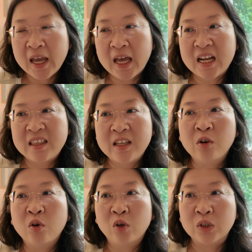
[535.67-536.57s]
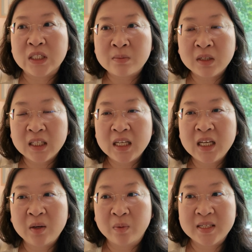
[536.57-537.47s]
And I think
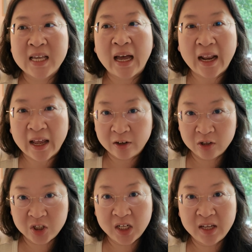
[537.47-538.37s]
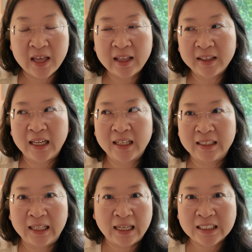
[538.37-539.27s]
ultimately it was that energy that like
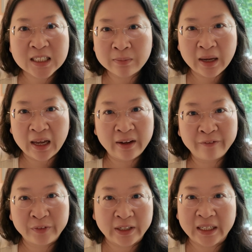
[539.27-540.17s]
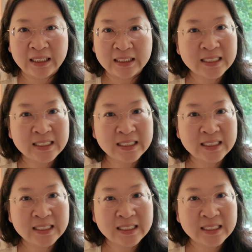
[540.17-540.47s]
led to my freaking